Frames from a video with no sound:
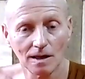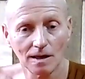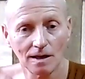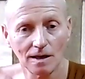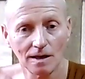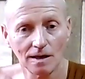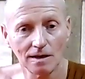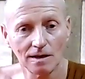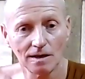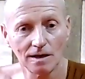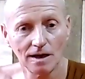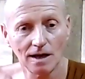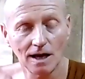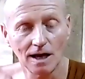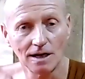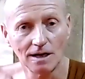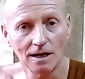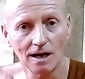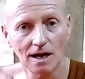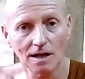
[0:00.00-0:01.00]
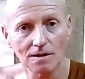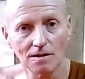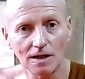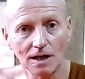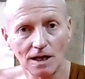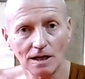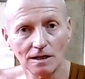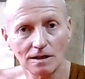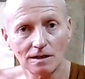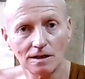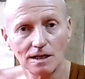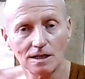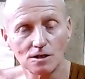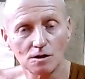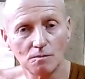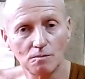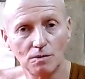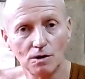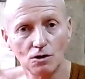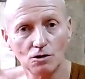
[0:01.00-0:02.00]
a beautiful
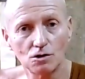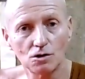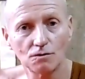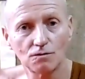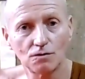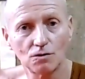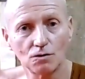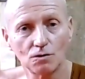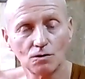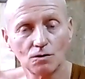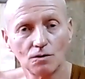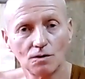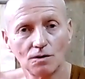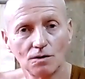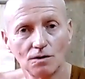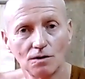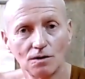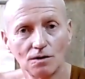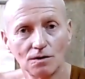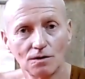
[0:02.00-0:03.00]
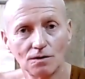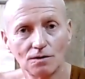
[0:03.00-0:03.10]
thing to do.